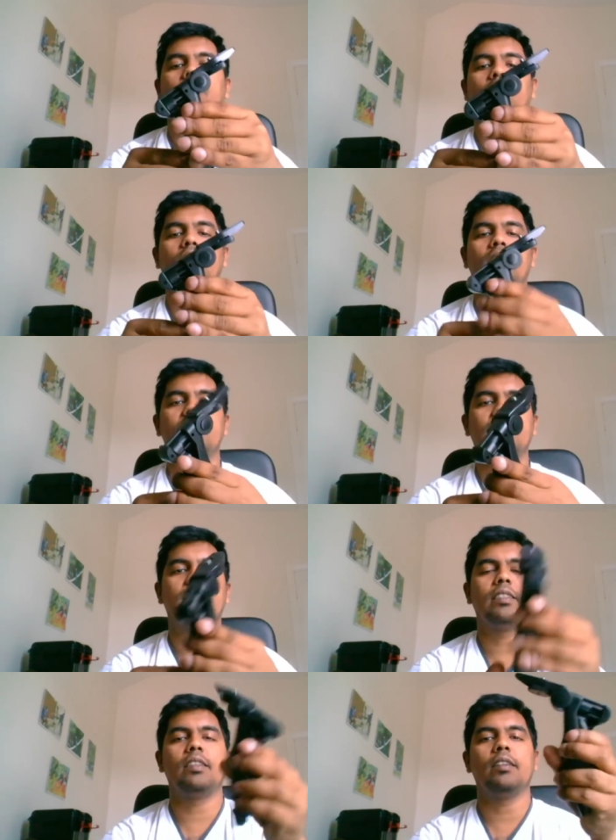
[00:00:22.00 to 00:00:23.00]
So this
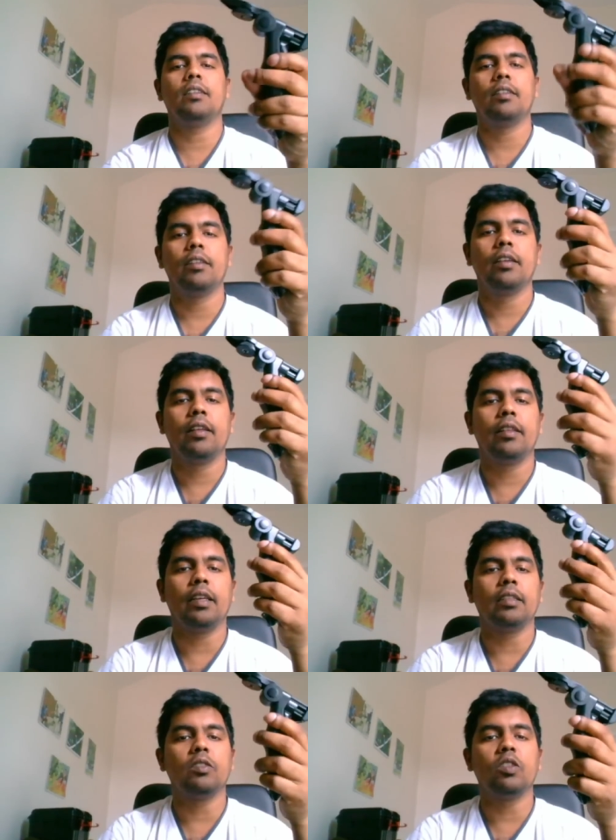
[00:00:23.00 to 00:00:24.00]
is the
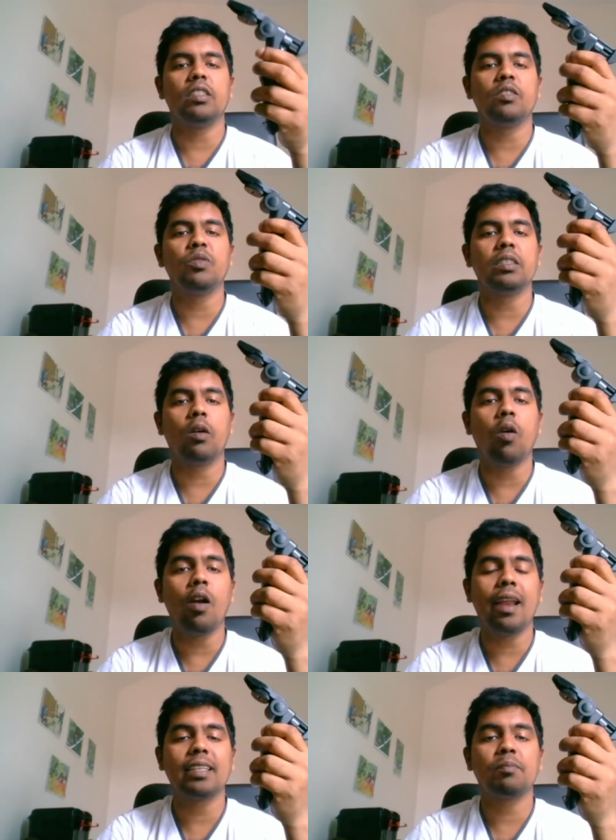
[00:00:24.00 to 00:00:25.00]
thing. So this will
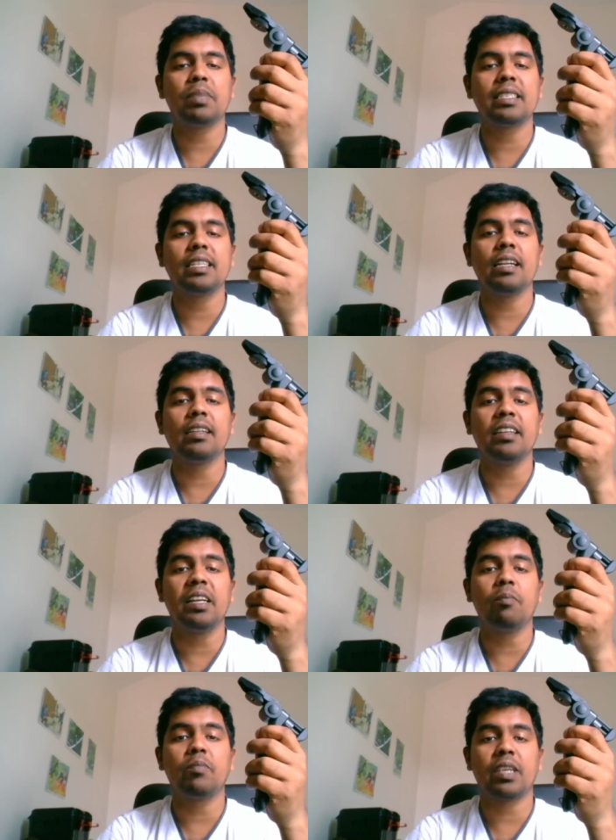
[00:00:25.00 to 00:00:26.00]
call as pistol
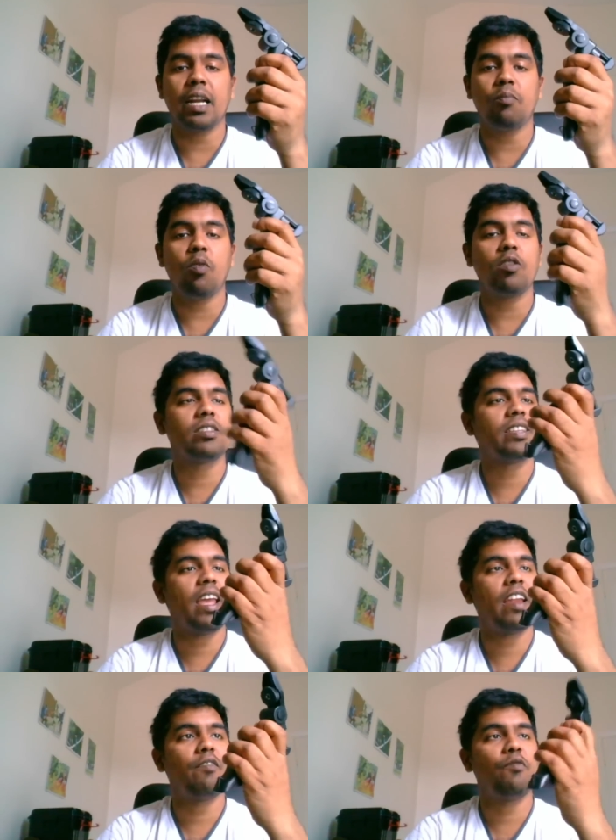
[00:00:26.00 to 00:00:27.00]
grip tripod
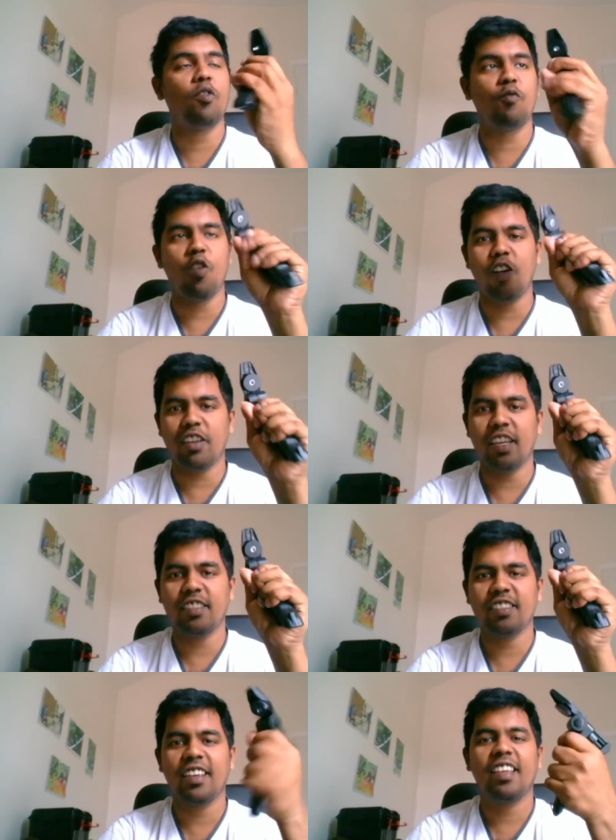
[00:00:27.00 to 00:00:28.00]
stand for
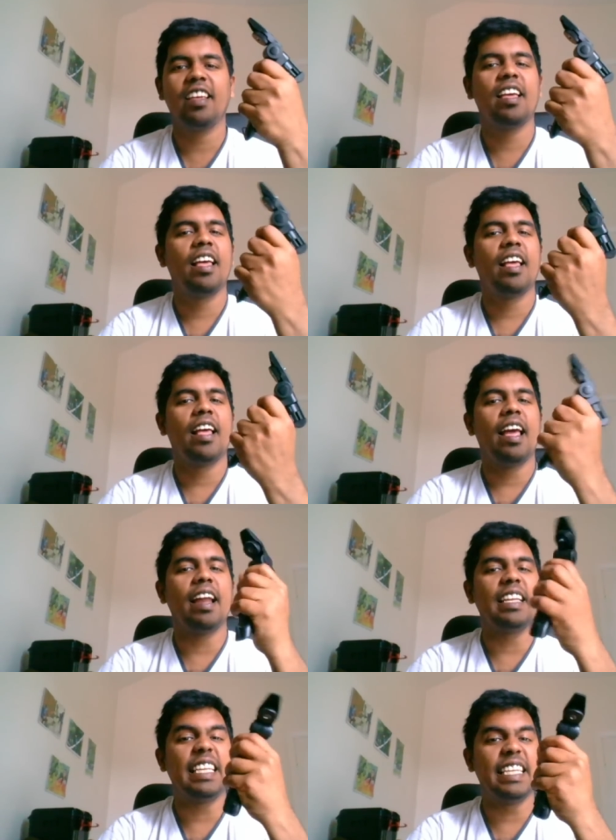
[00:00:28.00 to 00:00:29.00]
vloggings.
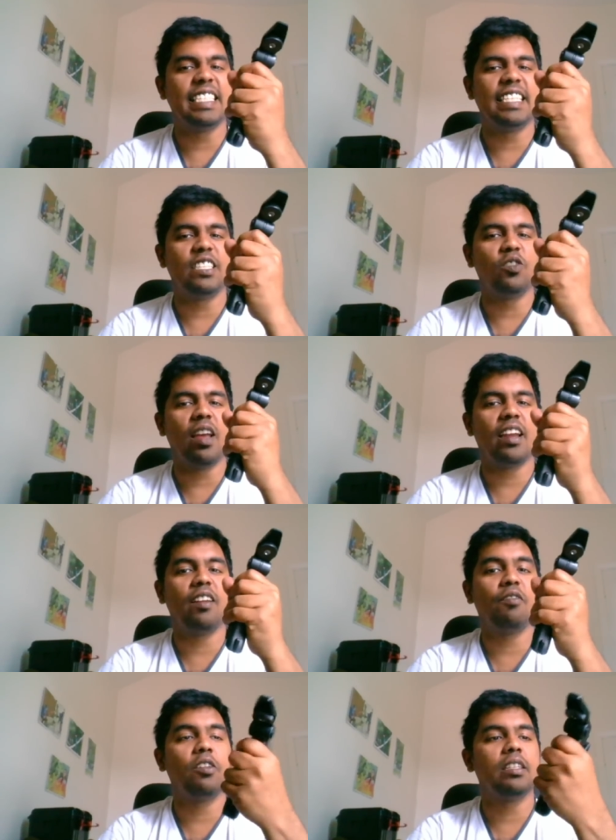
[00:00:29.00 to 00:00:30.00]
And easy to
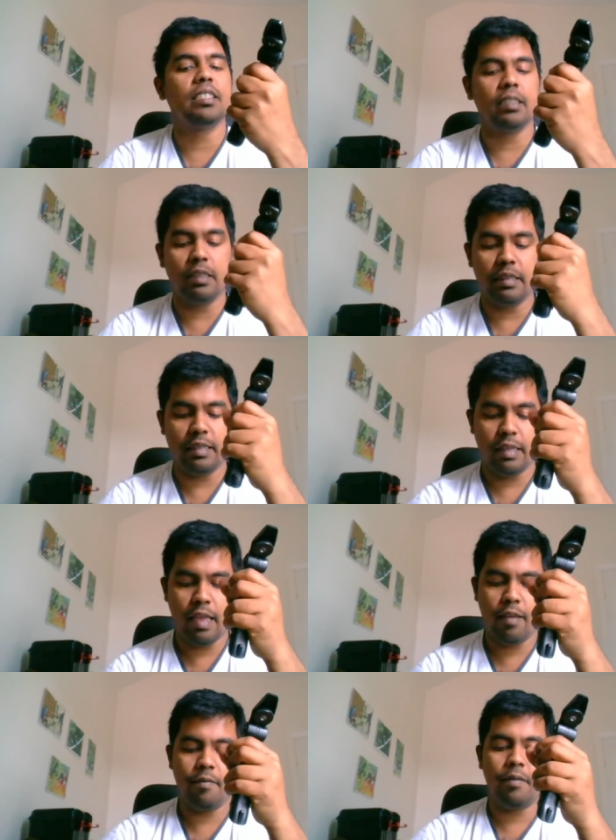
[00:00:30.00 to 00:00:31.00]
handle. For this is
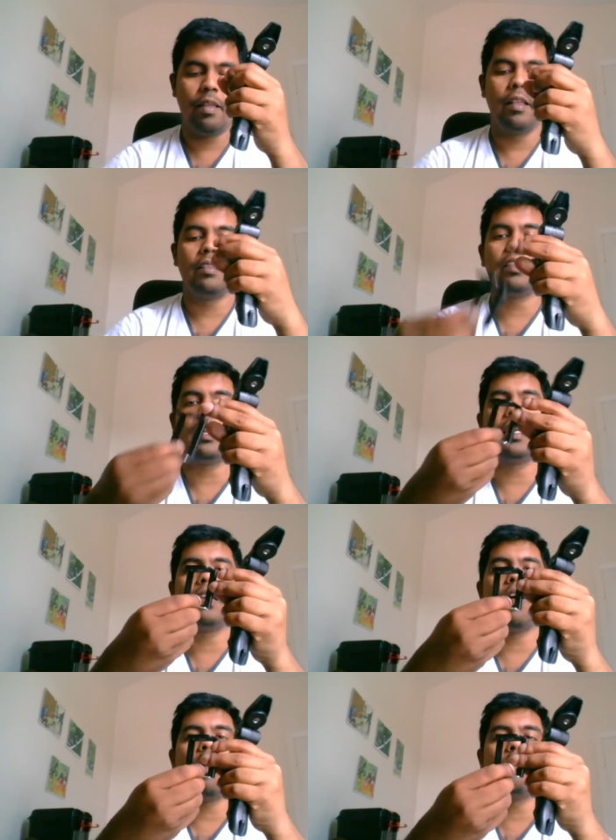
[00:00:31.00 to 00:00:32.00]
have
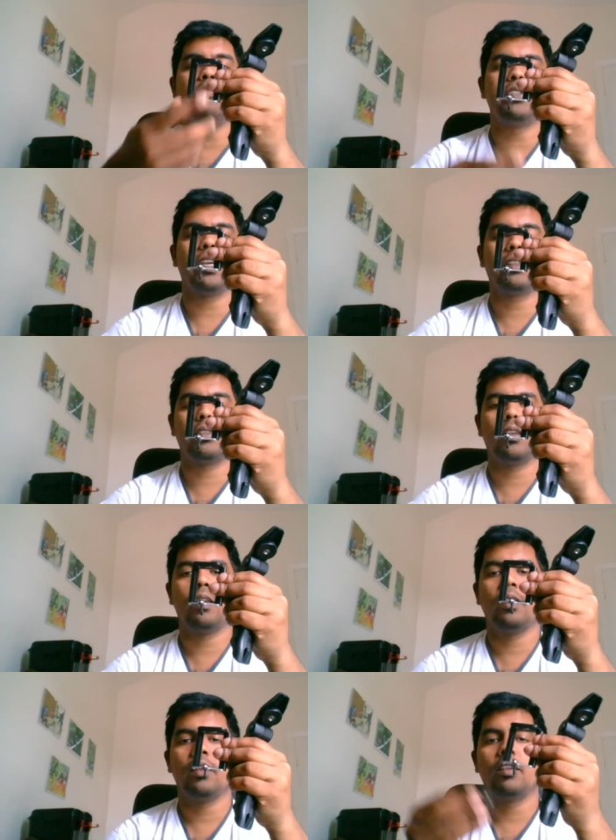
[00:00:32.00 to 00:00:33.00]
three objects.
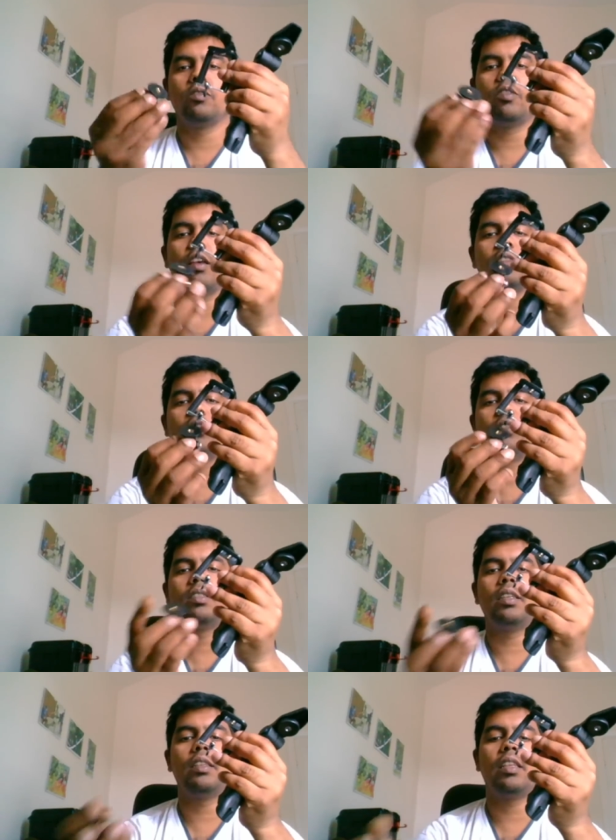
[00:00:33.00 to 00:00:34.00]
So as you
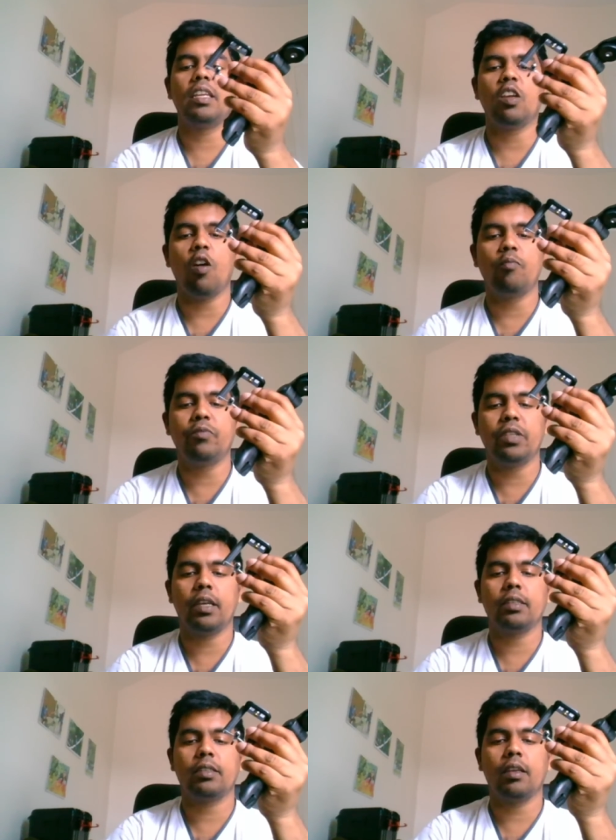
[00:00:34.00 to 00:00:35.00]
see, three
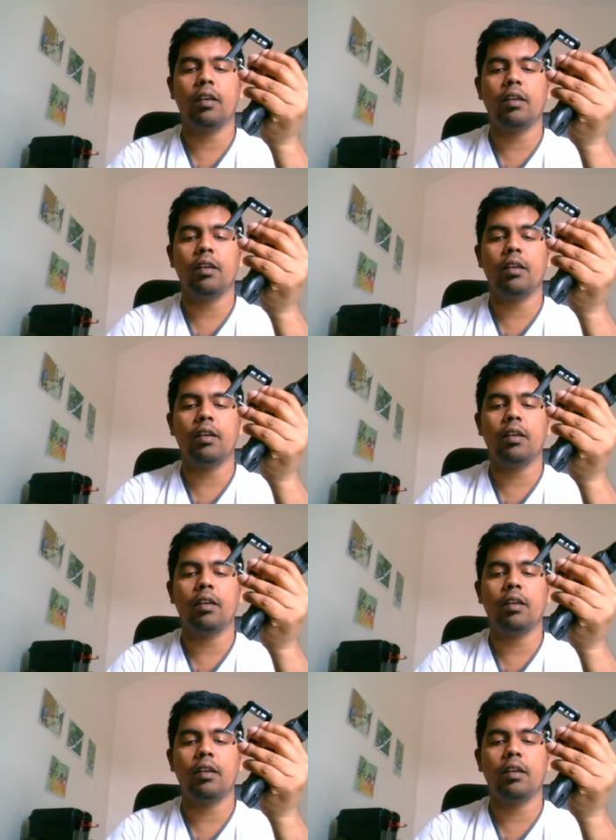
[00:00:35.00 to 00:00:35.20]
objects.